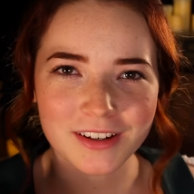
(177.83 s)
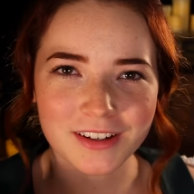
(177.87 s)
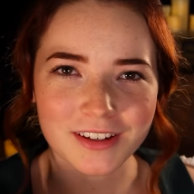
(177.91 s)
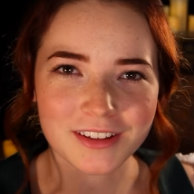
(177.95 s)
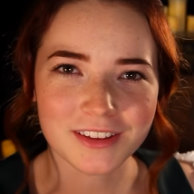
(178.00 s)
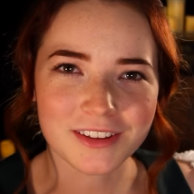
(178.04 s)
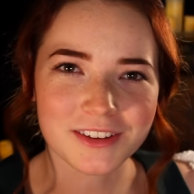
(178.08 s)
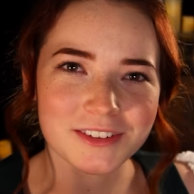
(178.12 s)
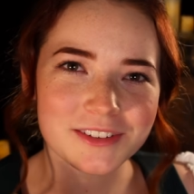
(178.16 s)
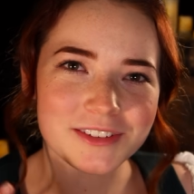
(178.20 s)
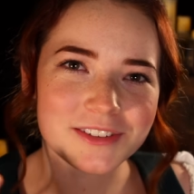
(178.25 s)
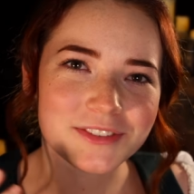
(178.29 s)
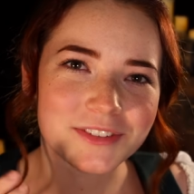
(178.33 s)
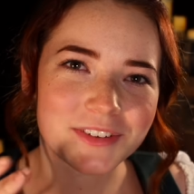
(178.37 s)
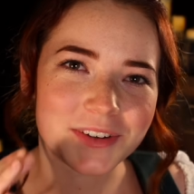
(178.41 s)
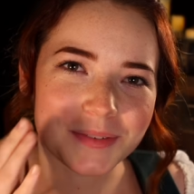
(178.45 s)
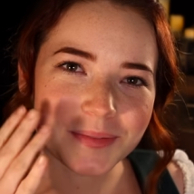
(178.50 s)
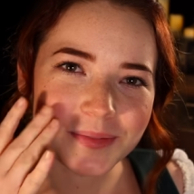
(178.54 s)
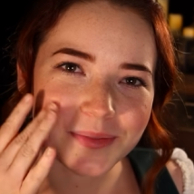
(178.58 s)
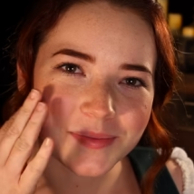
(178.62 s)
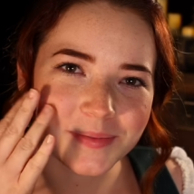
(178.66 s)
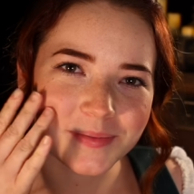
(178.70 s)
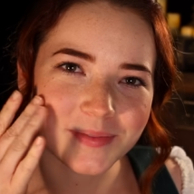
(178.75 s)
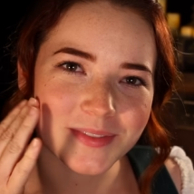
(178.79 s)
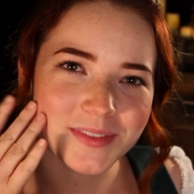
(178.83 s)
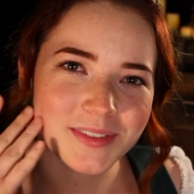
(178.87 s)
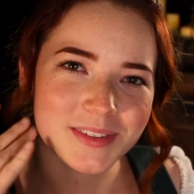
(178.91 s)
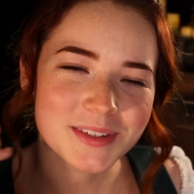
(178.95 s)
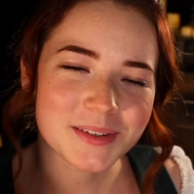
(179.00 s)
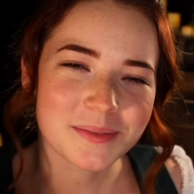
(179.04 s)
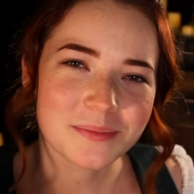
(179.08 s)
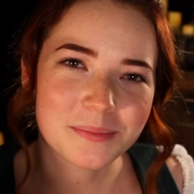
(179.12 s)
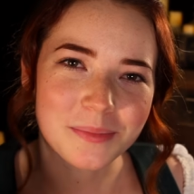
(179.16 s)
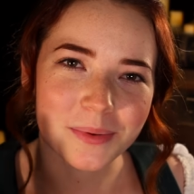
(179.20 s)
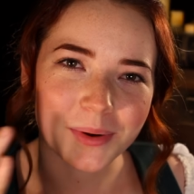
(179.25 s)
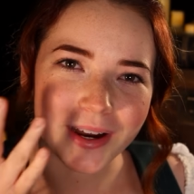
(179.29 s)
Are those from
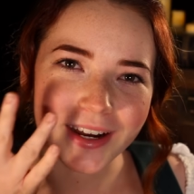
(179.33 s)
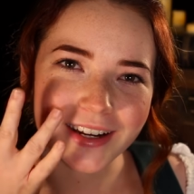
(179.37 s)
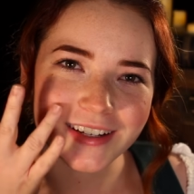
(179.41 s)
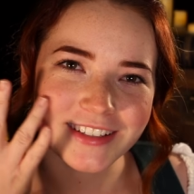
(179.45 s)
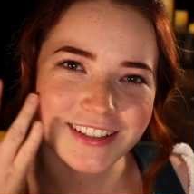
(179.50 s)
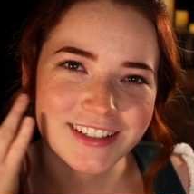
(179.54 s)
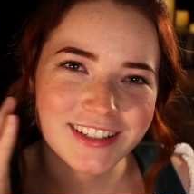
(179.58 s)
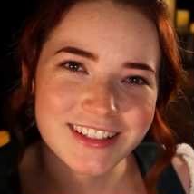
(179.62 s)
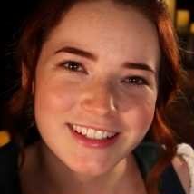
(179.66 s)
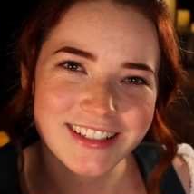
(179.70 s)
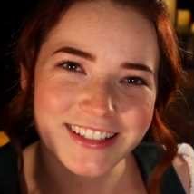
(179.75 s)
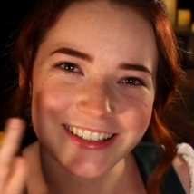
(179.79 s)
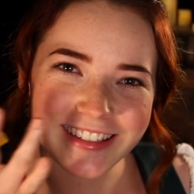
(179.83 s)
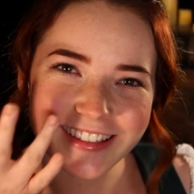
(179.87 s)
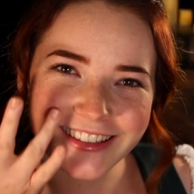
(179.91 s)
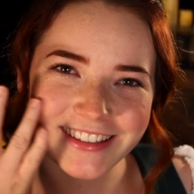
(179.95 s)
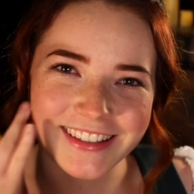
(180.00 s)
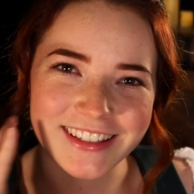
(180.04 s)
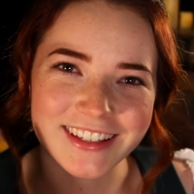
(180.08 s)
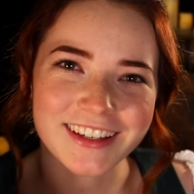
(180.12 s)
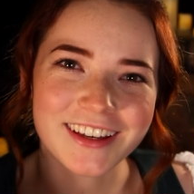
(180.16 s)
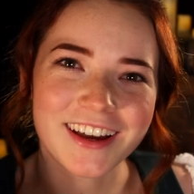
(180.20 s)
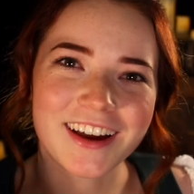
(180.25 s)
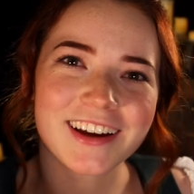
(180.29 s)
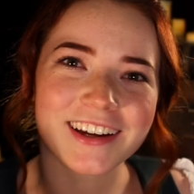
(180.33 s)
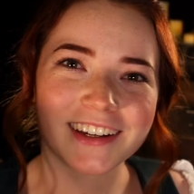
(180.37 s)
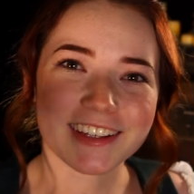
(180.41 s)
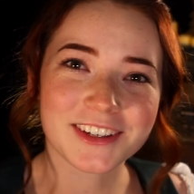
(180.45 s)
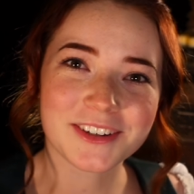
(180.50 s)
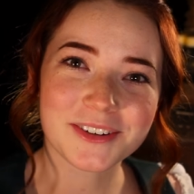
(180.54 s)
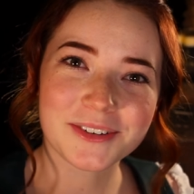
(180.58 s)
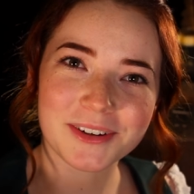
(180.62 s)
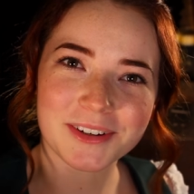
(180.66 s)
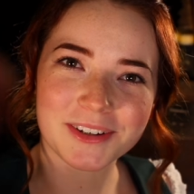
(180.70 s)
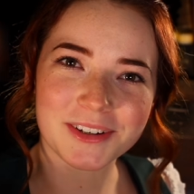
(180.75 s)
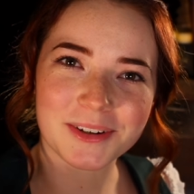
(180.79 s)
some branches that
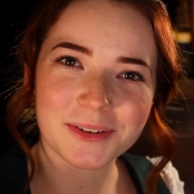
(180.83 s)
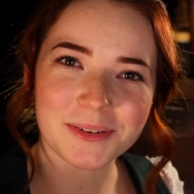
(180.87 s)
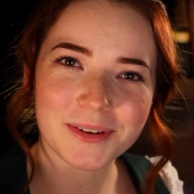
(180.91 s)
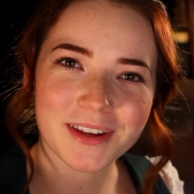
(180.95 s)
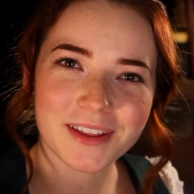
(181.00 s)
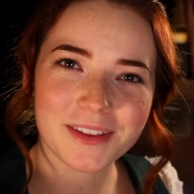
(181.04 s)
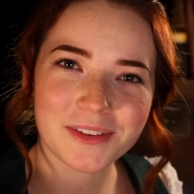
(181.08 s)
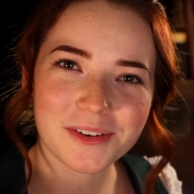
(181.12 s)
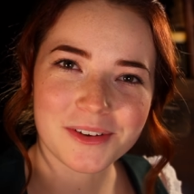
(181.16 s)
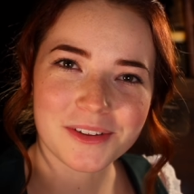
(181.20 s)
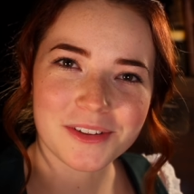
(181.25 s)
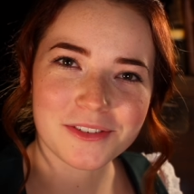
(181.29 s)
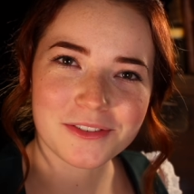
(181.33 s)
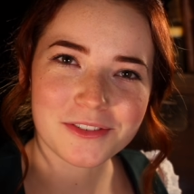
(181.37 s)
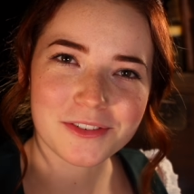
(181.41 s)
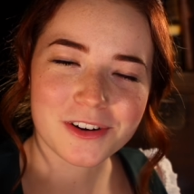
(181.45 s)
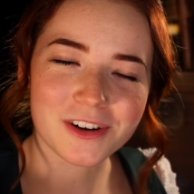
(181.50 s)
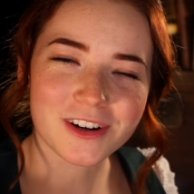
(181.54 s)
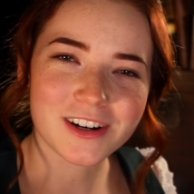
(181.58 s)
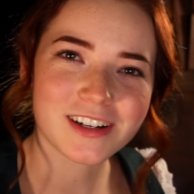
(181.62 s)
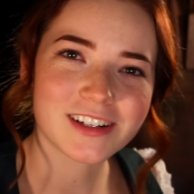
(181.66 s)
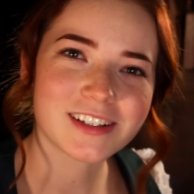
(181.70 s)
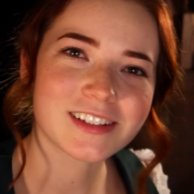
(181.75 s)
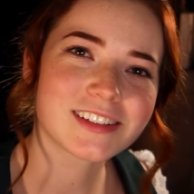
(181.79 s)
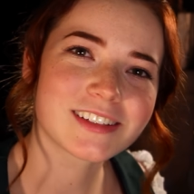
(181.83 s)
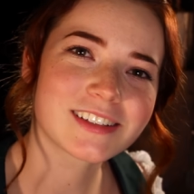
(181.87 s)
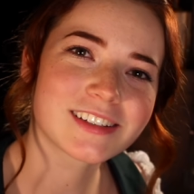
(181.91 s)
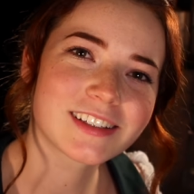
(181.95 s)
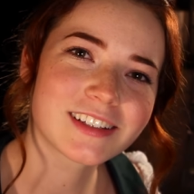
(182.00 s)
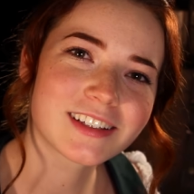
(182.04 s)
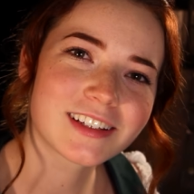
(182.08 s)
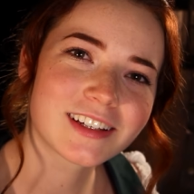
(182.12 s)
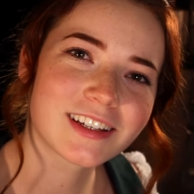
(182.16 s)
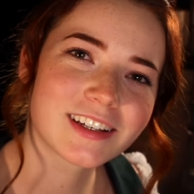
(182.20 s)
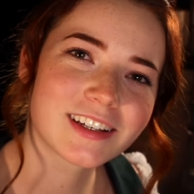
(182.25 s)
got you on your way through the forest?